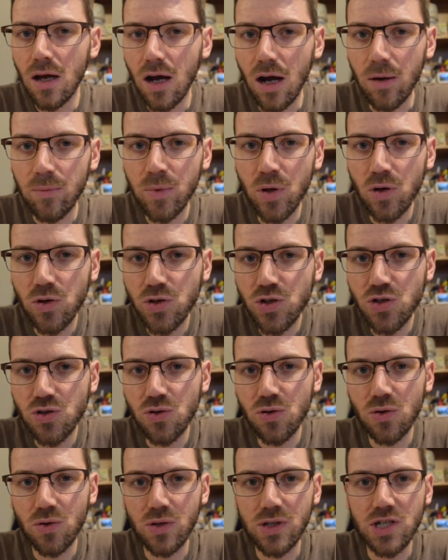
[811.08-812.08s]
I'm not
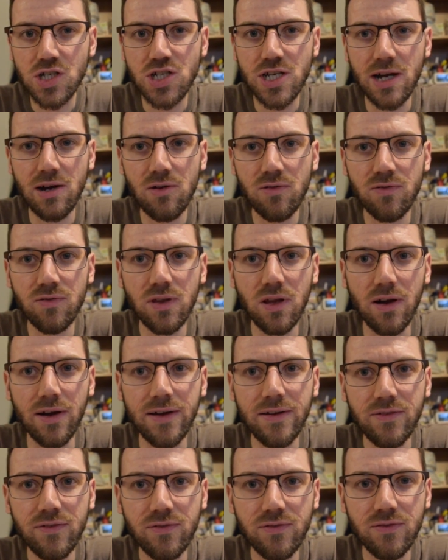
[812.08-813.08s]
sure the shelf
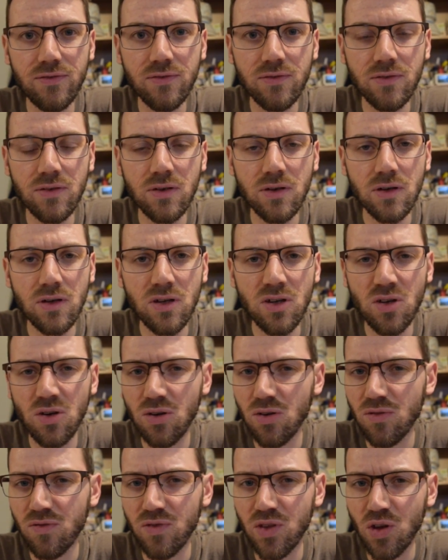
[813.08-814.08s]
life
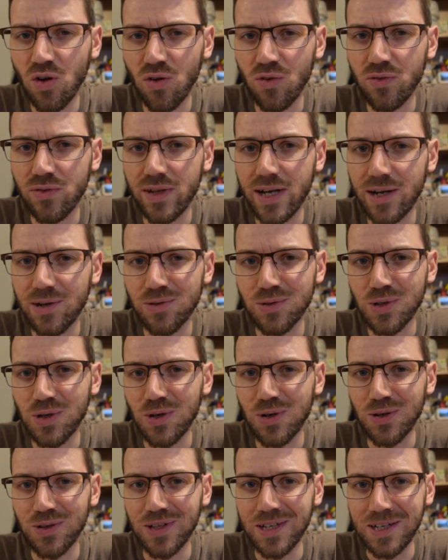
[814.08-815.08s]
of
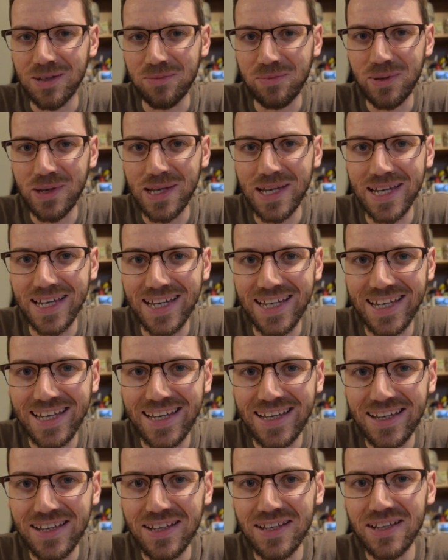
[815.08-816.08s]
non-alcoholic beer,
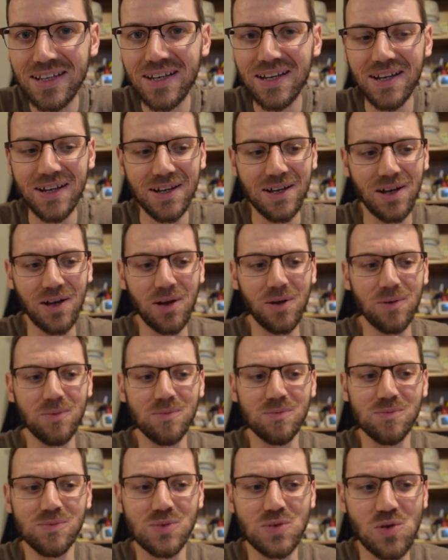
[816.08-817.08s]

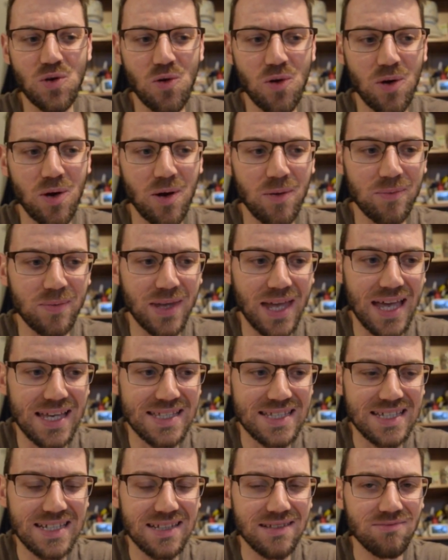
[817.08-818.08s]
um, so I'm
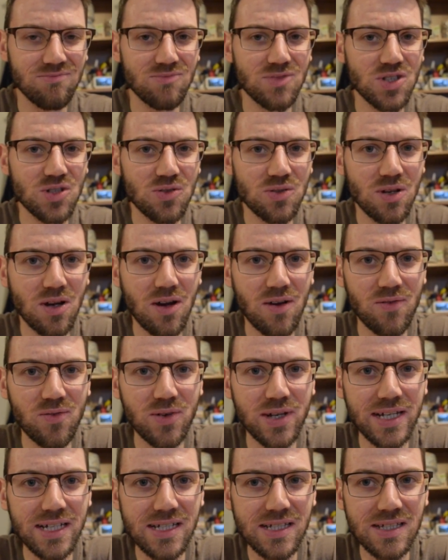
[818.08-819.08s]
guessing two and a half
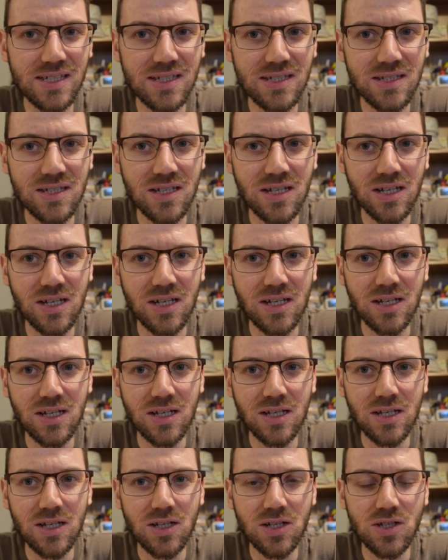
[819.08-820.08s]
weeks
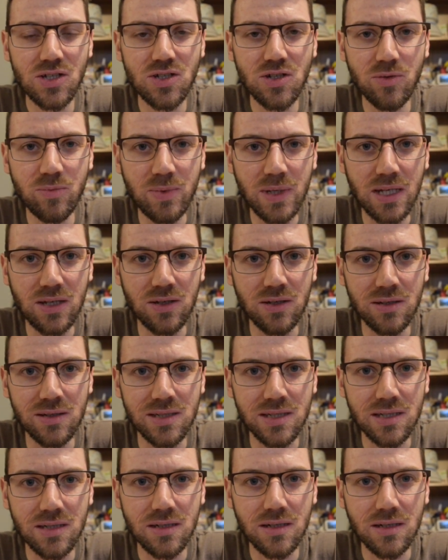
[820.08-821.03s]
should be good.